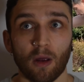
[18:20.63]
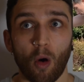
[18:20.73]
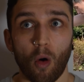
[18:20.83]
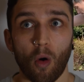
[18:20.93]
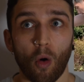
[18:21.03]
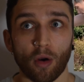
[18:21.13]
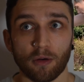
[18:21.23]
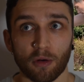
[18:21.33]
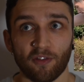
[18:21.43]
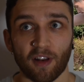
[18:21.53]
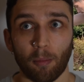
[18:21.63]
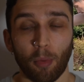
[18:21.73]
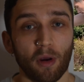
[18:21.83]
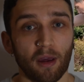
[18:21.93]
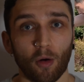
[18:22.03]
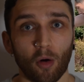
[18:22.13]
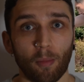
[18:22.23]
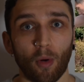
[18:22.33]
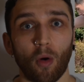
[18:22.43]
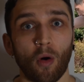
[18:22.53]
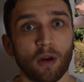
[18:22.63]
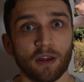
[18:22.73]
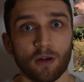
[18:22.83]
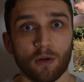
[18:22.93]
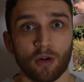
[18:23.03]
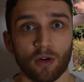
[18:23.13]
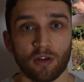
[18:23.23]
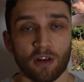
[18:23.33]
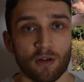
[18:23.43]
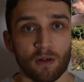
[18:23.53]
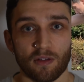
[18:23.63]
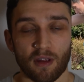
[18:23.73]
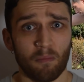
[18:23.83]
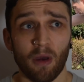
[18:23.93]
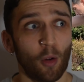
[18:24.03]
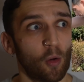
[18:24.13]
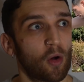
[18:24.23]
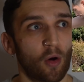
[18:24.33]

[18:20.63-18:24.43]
or you could fill a bucket up, or you could use milk,